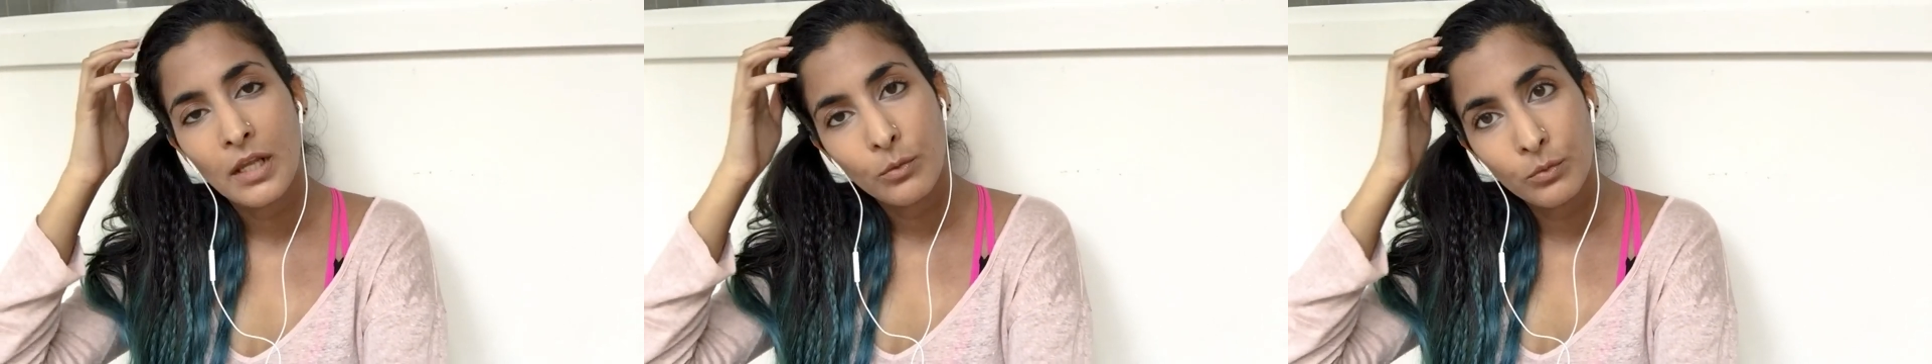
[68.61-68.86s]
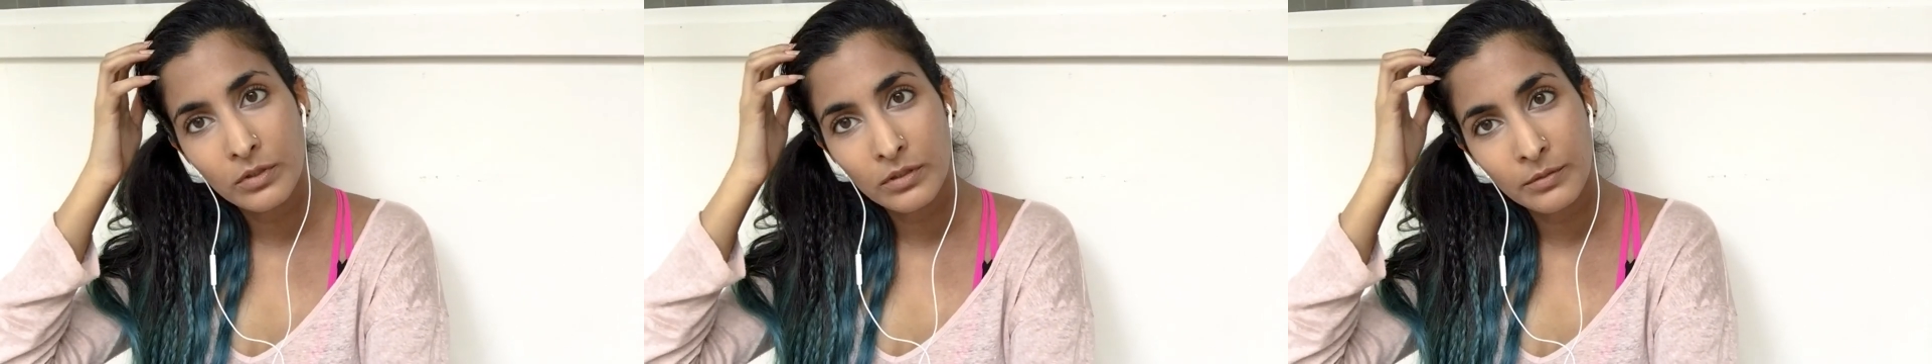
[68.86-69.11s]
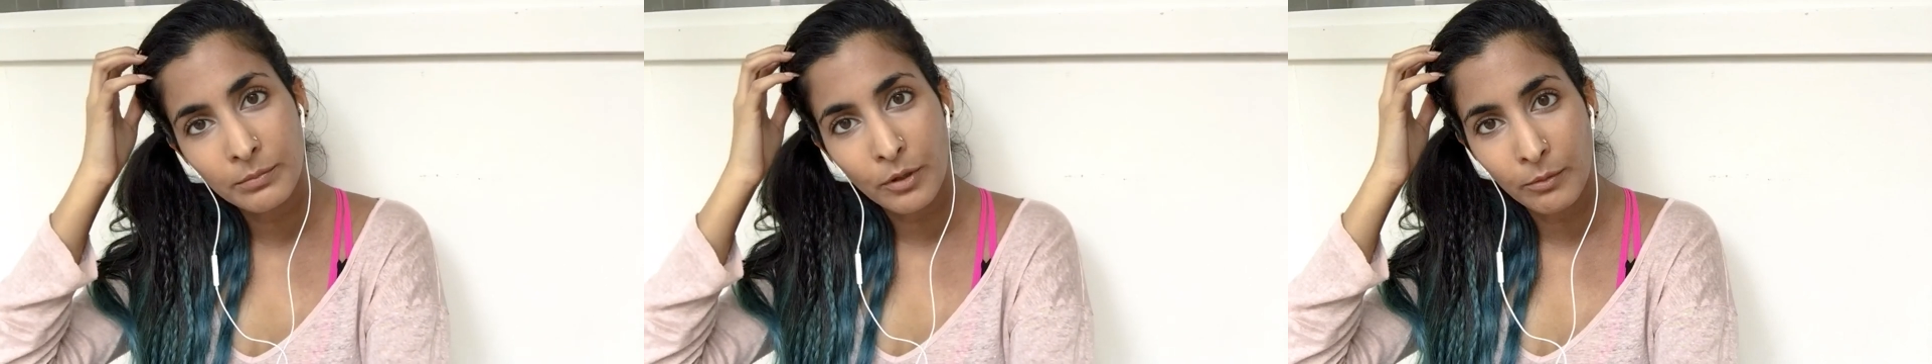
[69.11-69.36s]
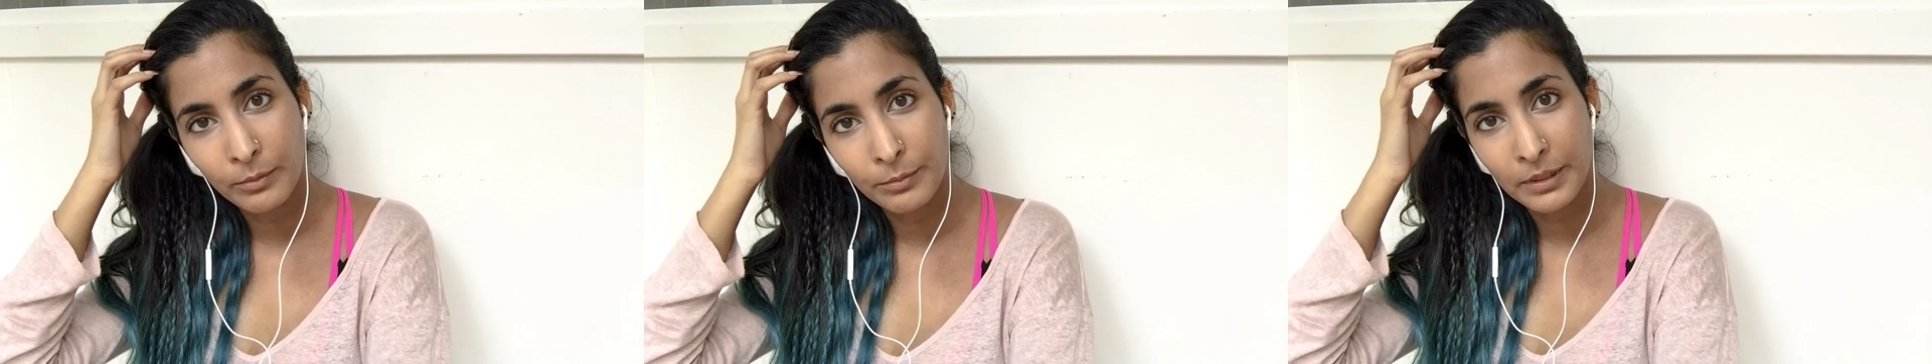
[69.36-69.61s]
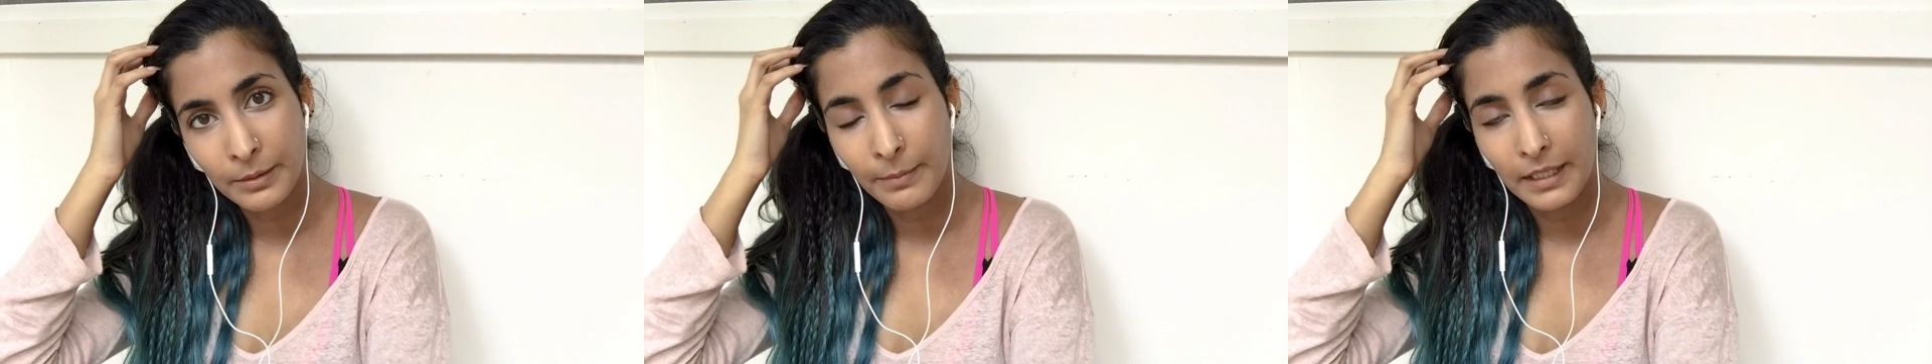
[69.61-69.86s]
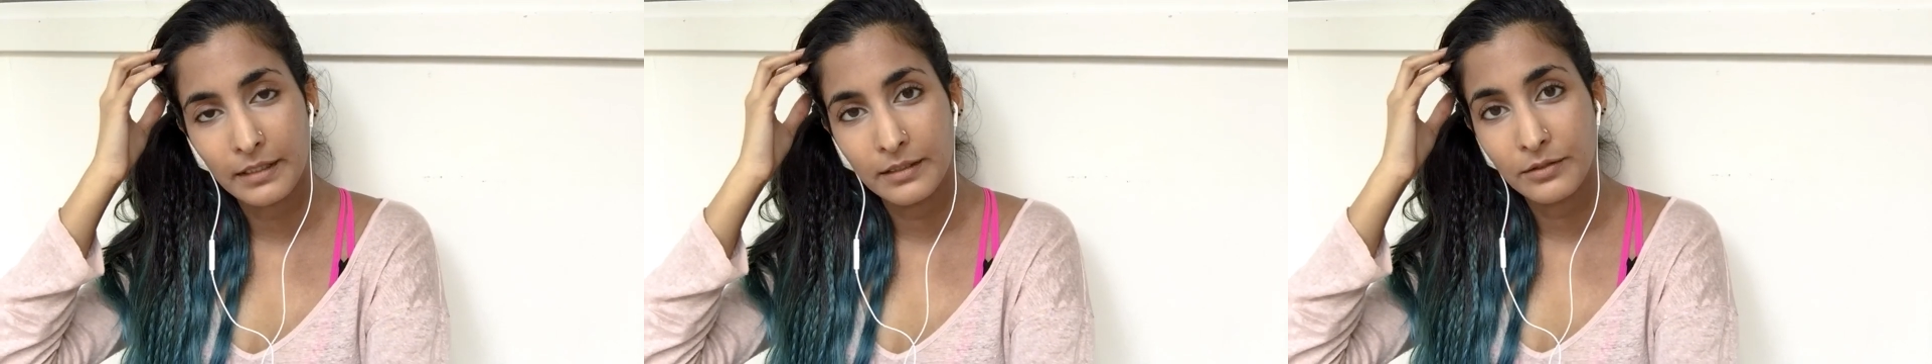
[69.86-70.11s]
will probably
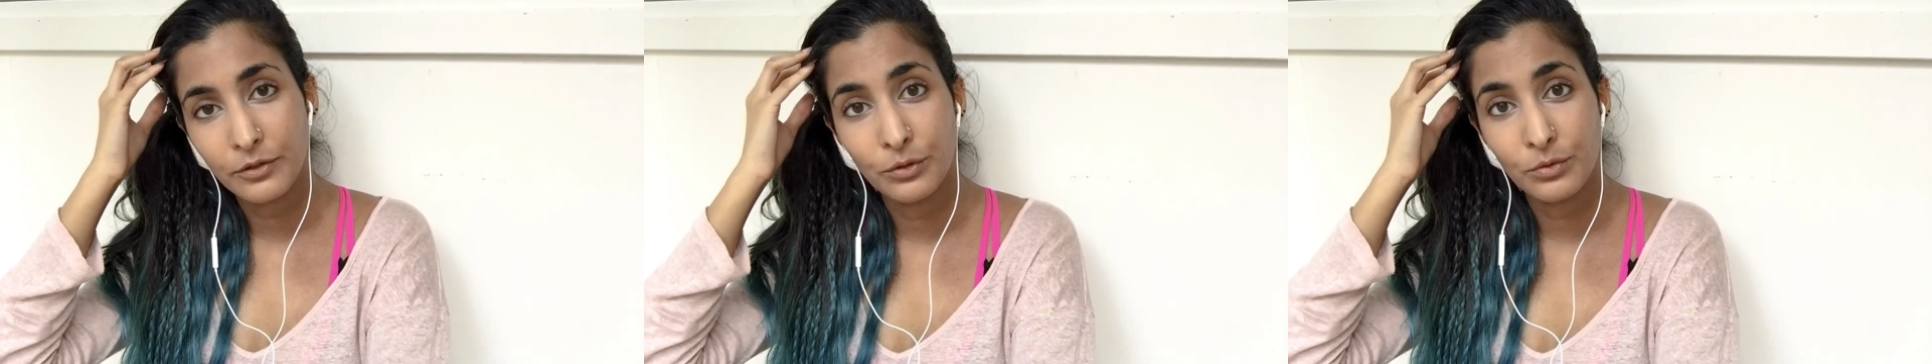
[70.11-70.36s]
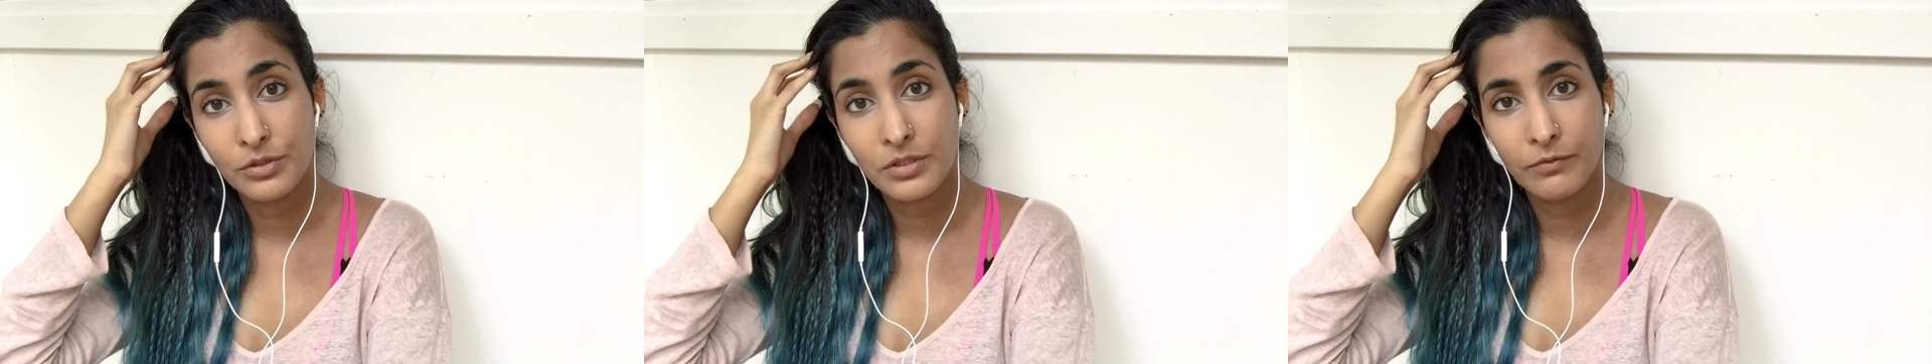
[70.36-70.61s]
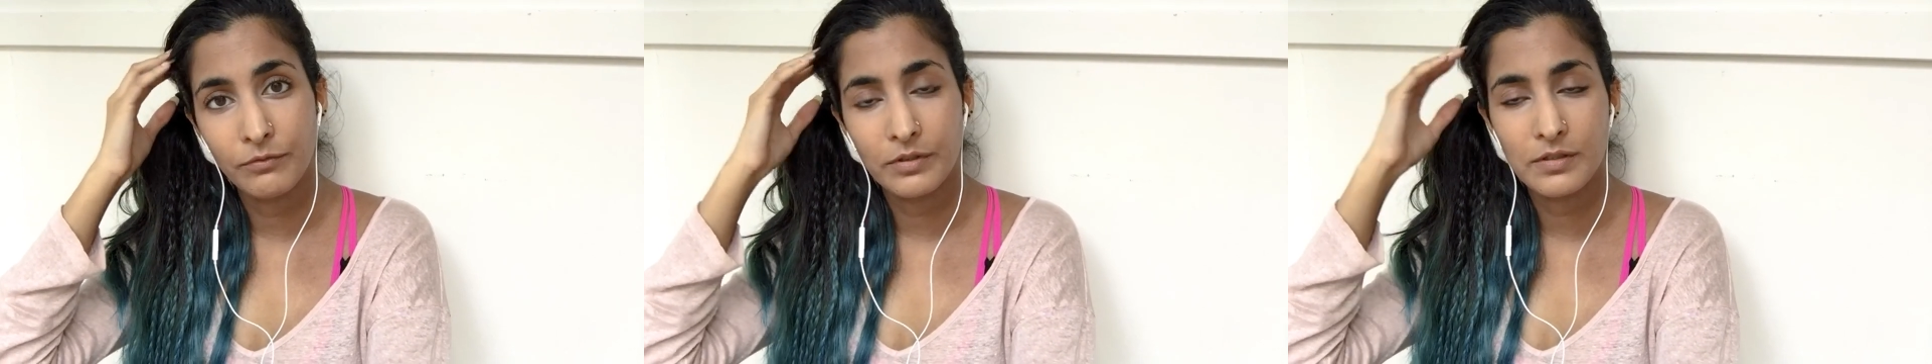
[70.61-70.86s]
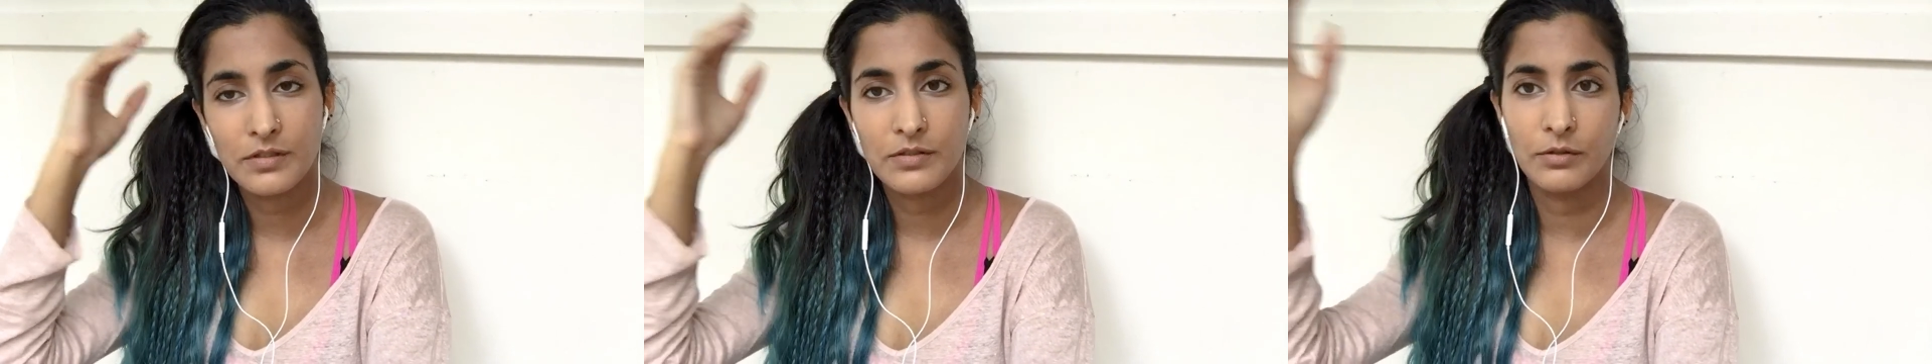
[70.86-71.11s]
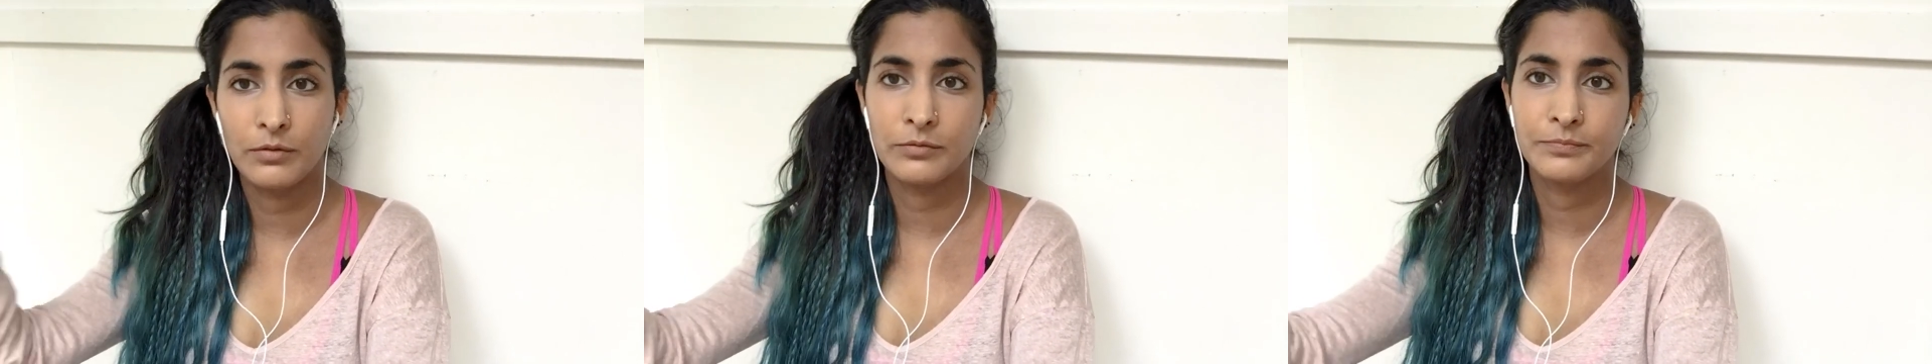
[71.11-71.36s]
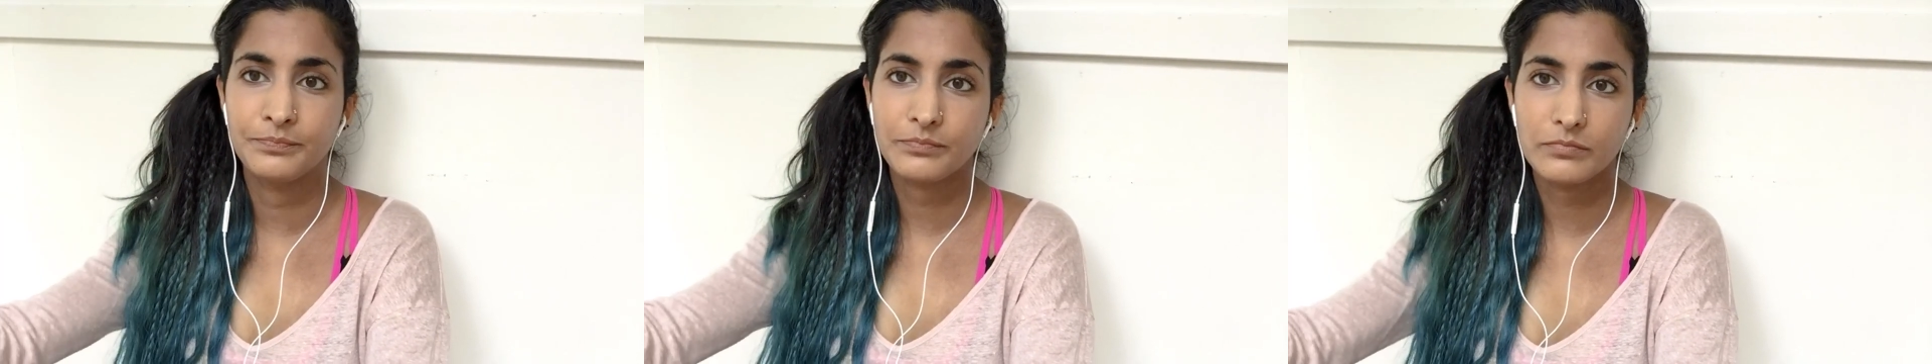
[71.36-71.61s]
make it a huge difference. So